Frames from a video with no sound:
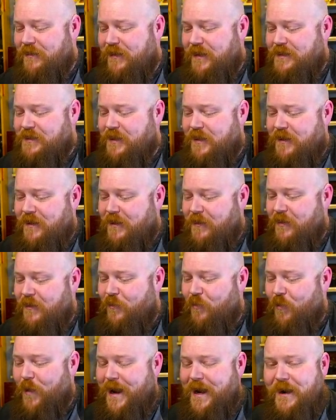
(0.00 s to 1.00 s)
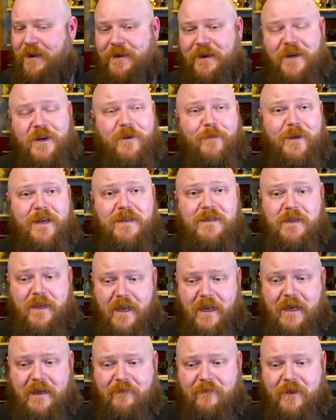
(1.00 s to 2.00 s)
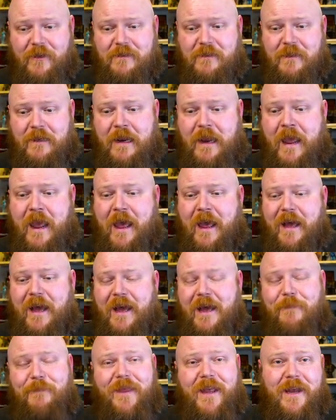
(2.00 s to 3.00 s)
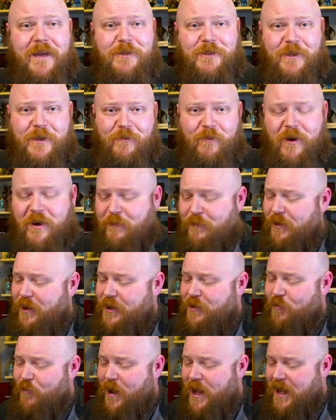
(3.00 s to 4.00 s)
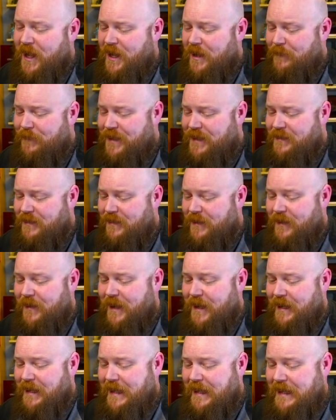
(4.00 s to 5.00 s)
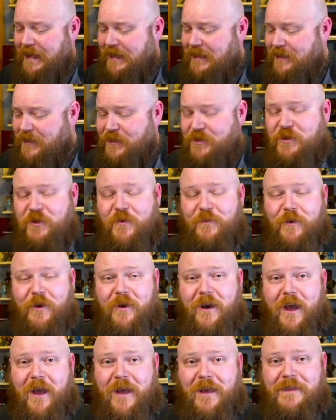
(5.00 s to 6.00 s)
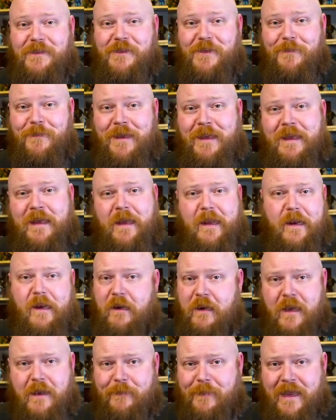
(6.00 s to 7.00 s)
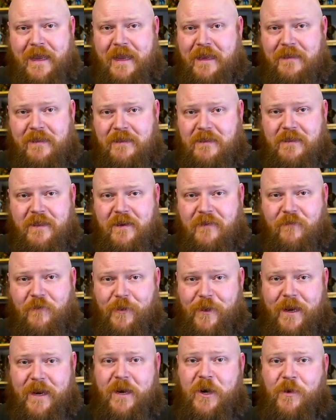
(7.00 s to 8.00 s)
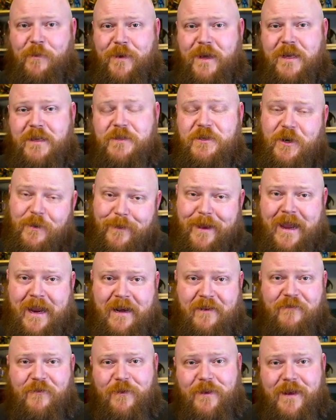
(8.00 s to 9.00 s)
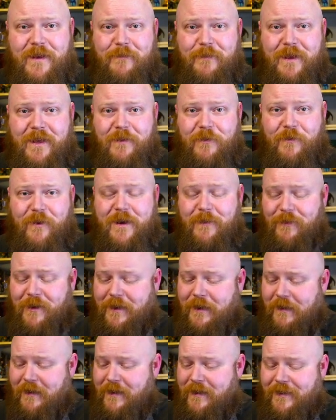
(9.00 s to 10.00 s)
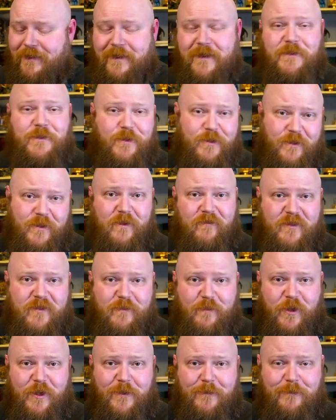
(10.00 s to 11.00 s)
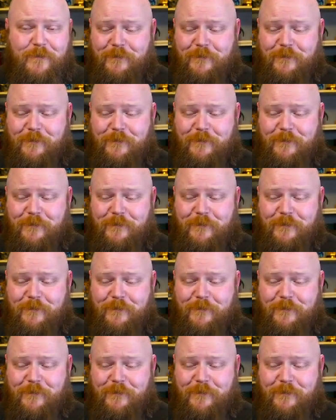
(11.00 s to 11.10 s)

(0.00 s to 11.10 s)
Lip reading: These are wired earbuds, obviously. They actually work pretty well, but they're not like super awesome. You're not buying this thing for the earbuds. You're buying it for the MP3 player. These are serviceable.